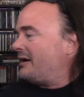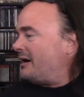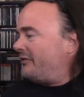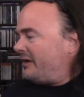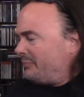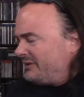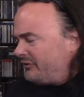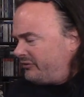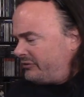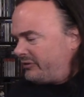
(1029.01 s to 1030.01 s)
Uh, I believe
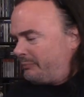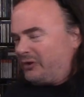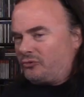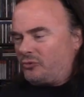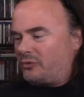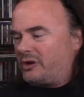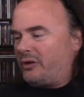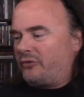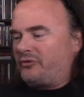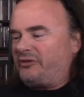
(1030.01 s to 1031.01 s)
this is a special
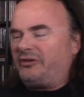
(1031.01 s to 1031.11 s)
color version.